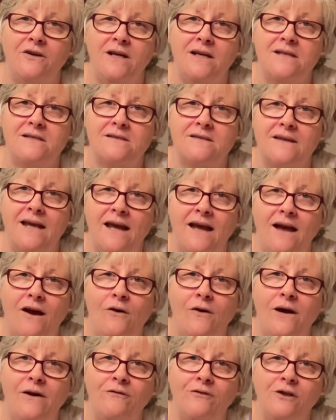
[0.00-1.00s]
It's
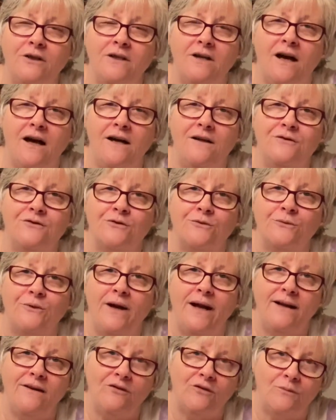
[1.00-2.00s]
however God
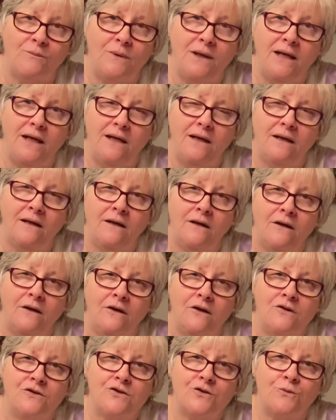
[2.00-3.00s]
directs me
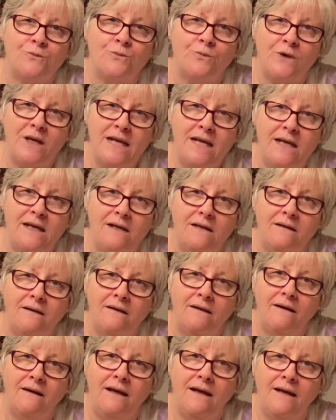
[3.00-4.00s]
to
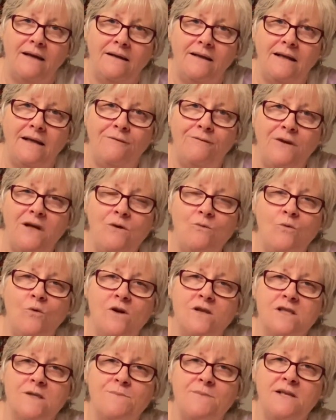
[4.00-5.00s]
read. And if he
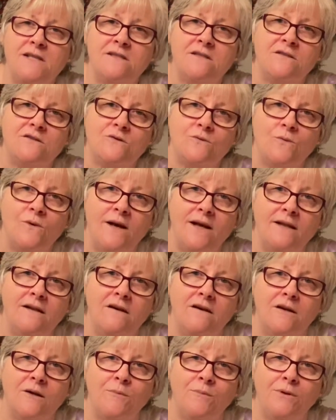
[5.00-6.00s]
wants me to dwell
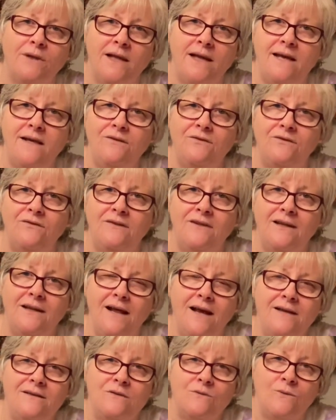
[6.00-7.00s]
on a place, then
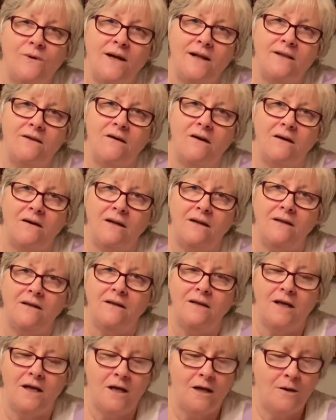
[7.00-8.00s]
I dwell on it.
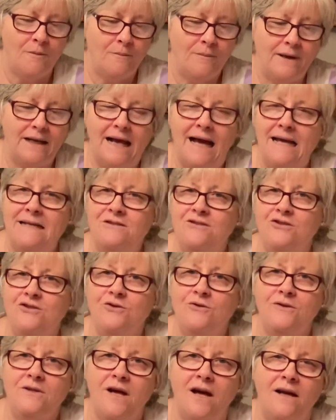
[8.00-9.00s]
But I
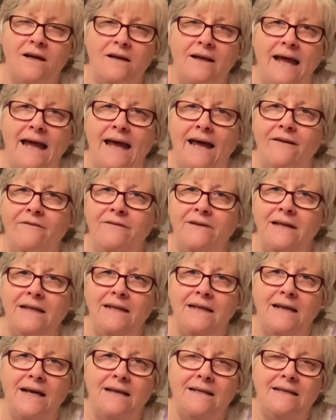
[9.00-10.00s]
do not have
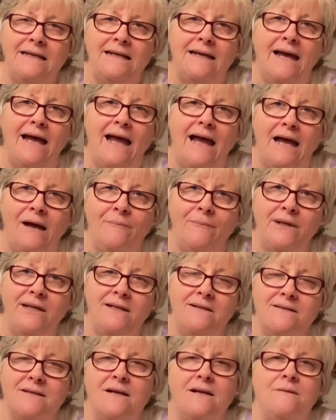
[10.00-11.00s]
any idea how
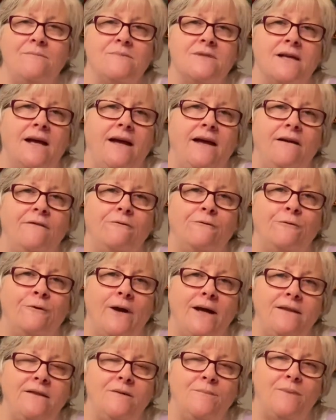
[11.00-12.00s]
many times I have
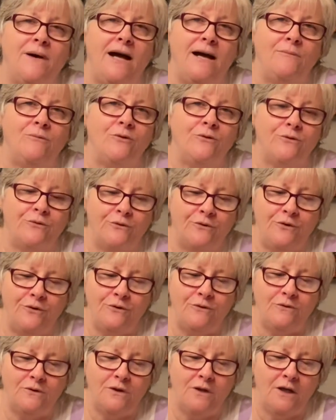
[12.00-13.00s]
read the Bible
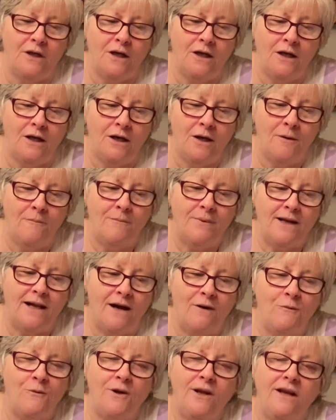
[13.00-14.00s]
through. But
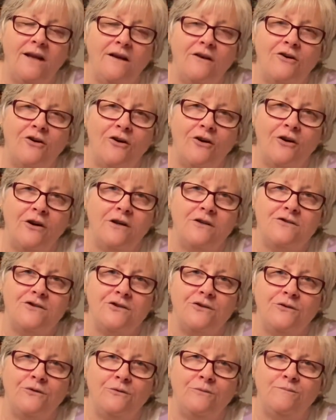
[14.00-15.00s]
I want to encourage
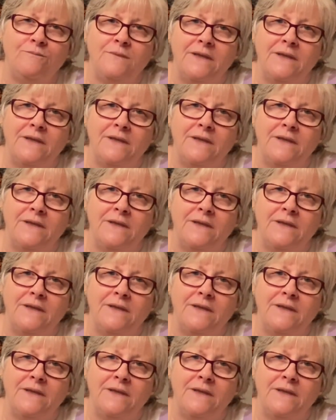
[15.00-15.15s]
you